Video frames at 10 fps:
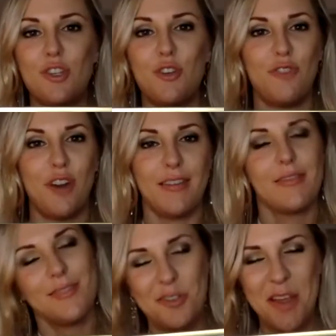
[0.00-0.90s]
two
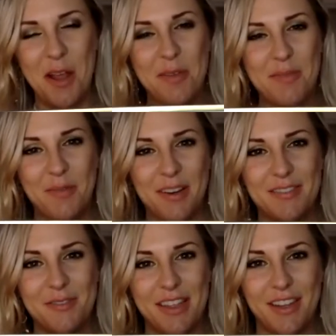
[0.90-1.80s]
friends, two family members
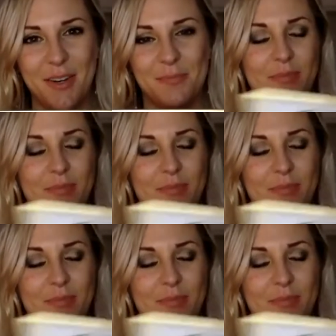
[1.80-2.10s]
with her.